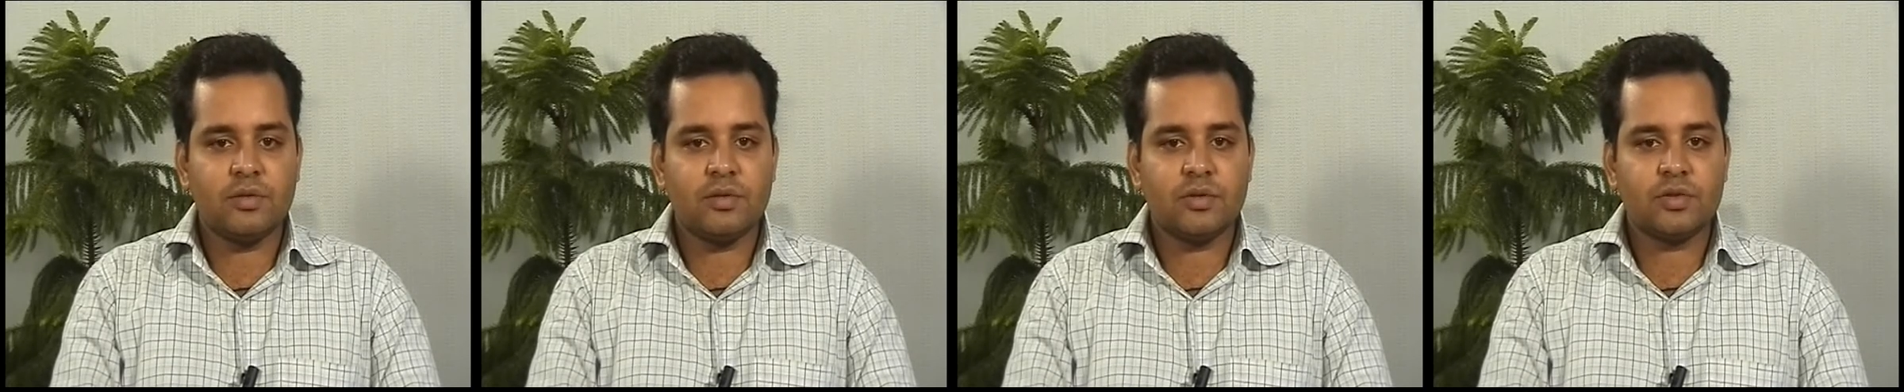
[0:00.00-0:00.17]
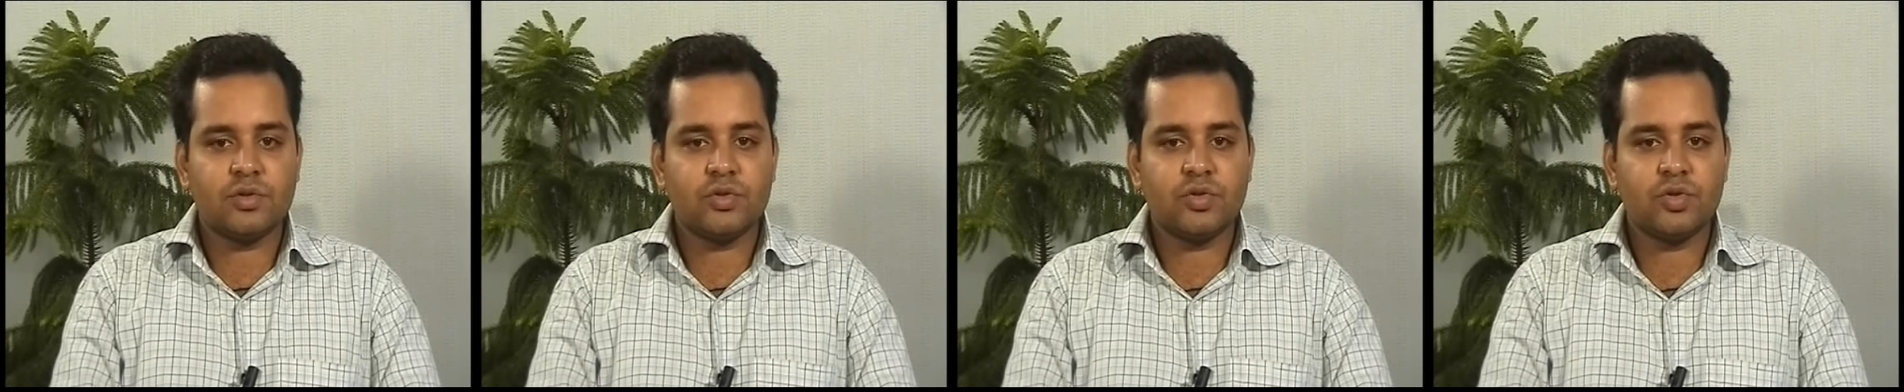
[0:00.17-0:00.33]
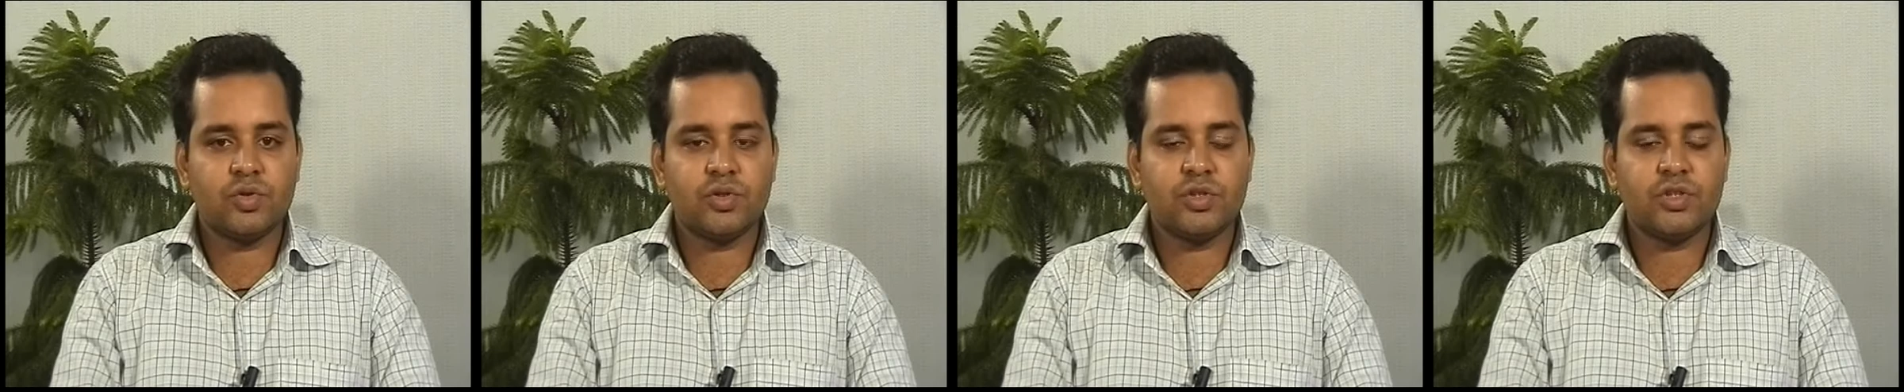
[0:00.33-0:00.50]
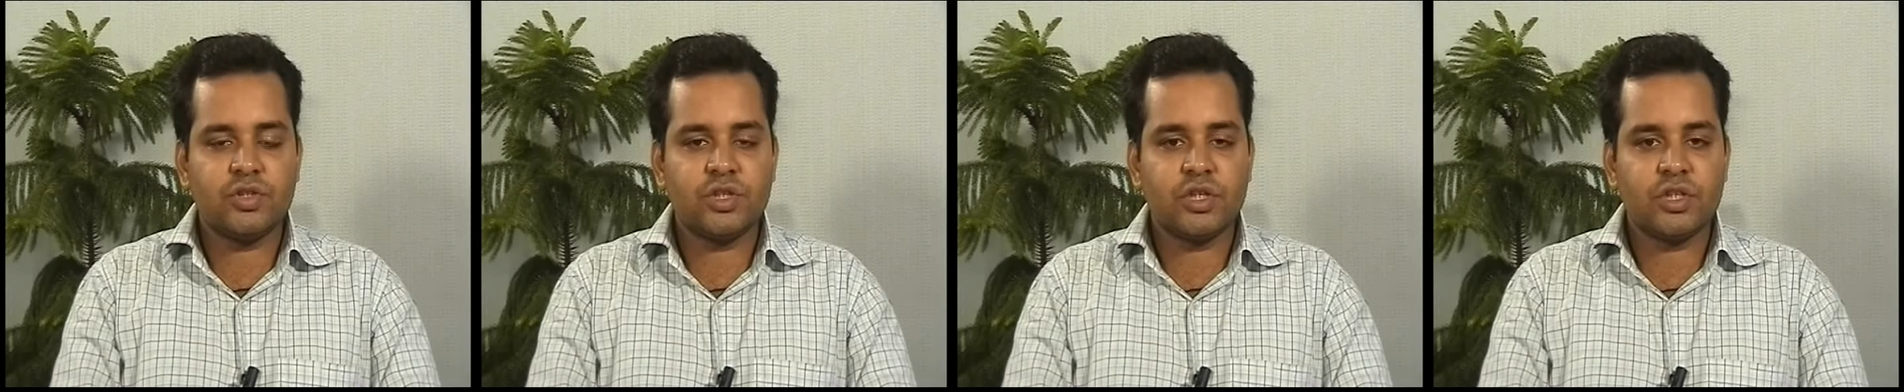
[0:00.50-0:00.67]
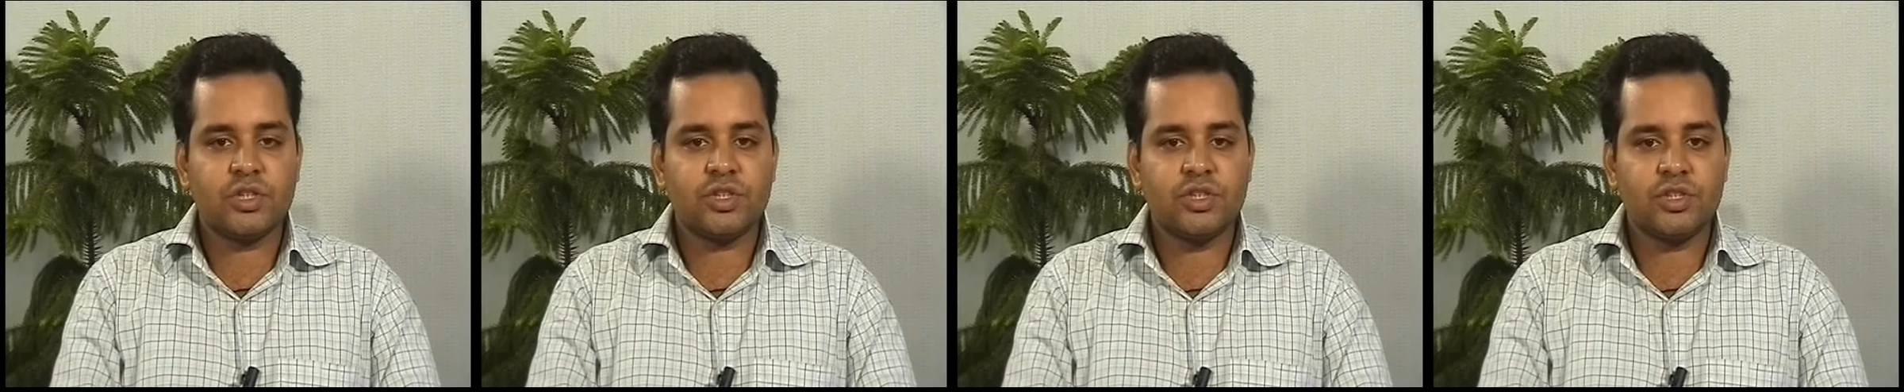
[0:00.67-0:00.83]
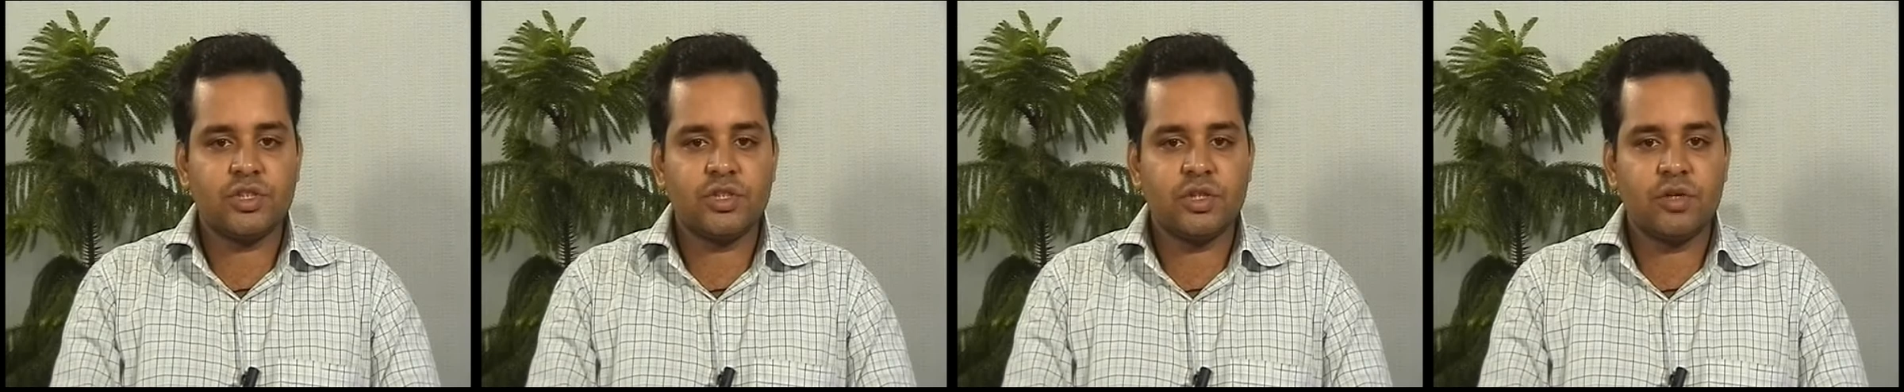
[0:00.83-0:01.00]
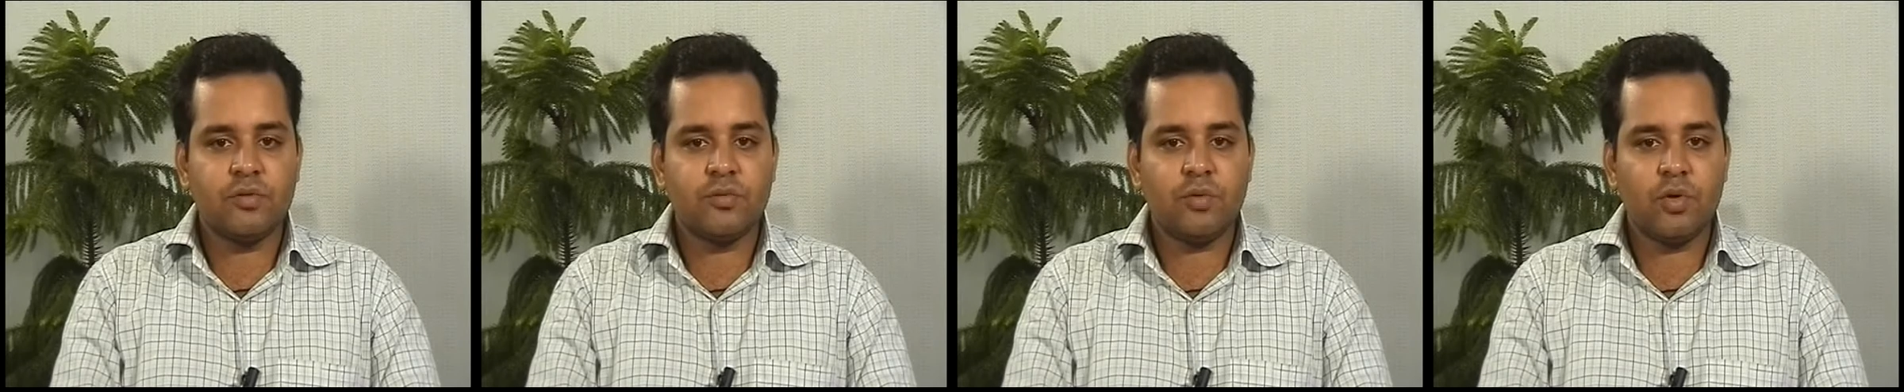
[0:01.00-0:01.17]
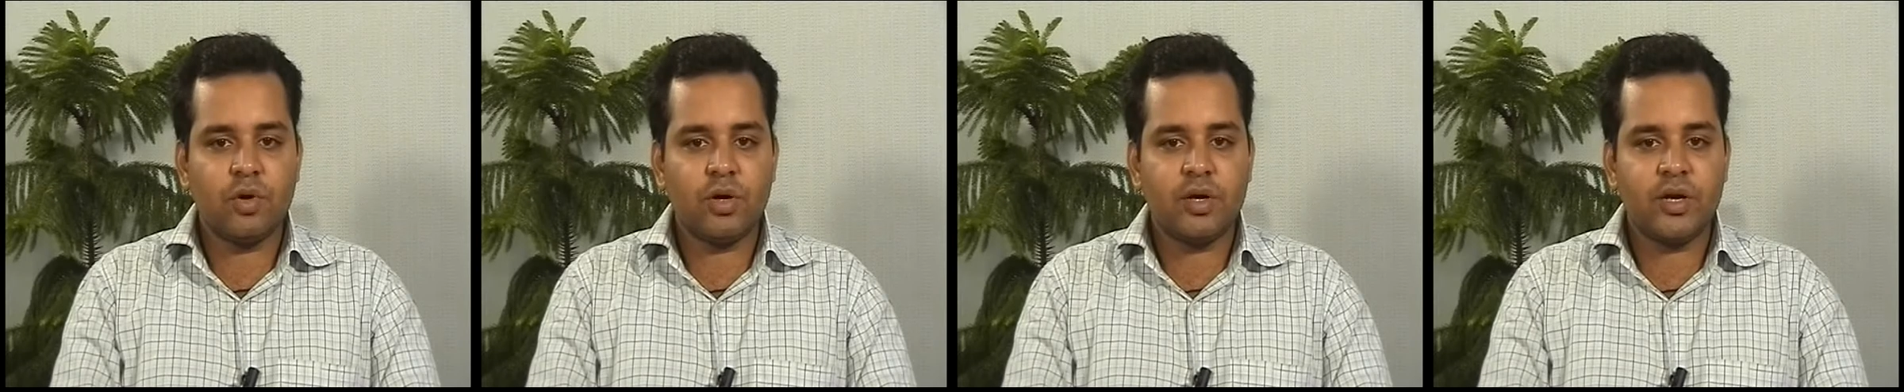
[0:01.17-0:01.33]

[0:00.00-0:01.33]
So search engine for